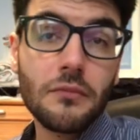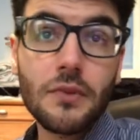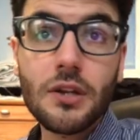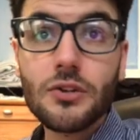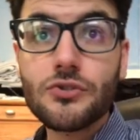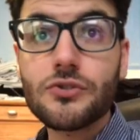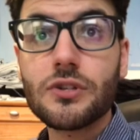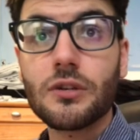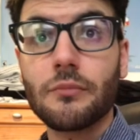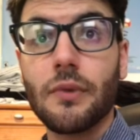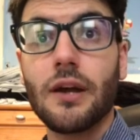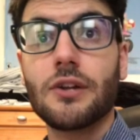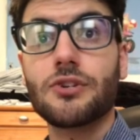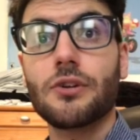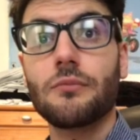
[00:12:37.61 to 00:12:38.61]
Interesting
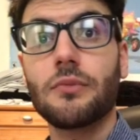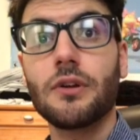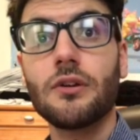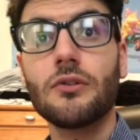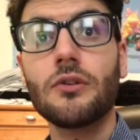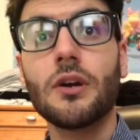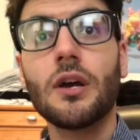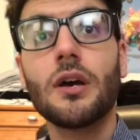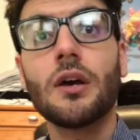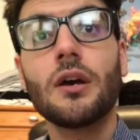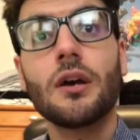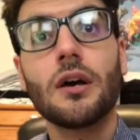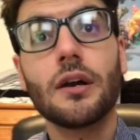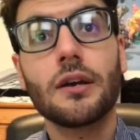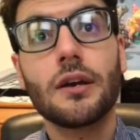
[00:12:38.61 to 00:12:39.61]
matchup here.
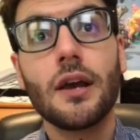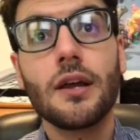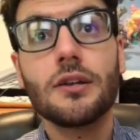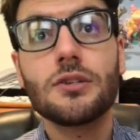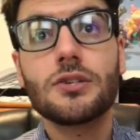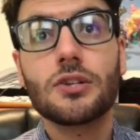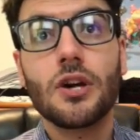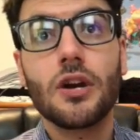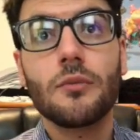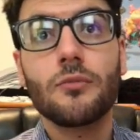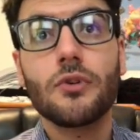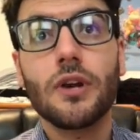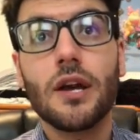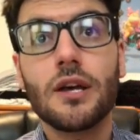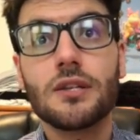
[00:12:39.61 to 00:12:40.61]
Again,
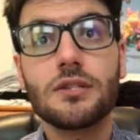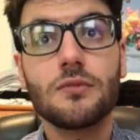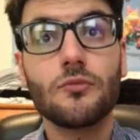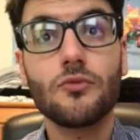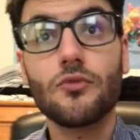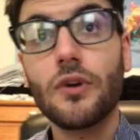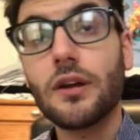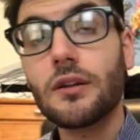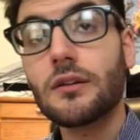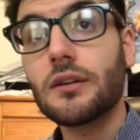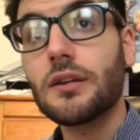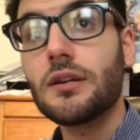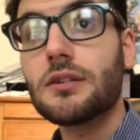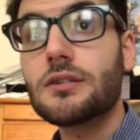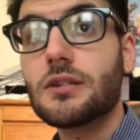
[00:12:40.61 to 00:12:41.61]
Skarmory has some great
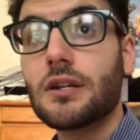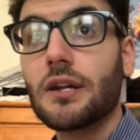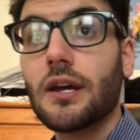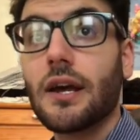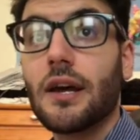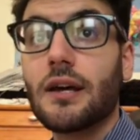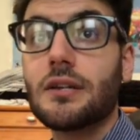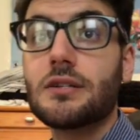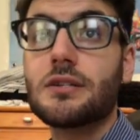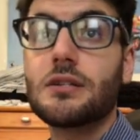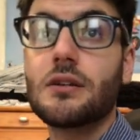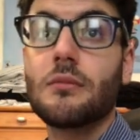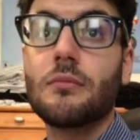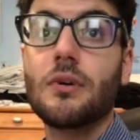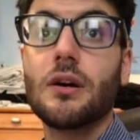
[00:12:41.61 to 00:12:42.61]
leads, and it has
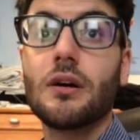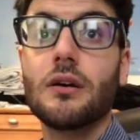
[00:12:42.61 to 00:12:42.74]
some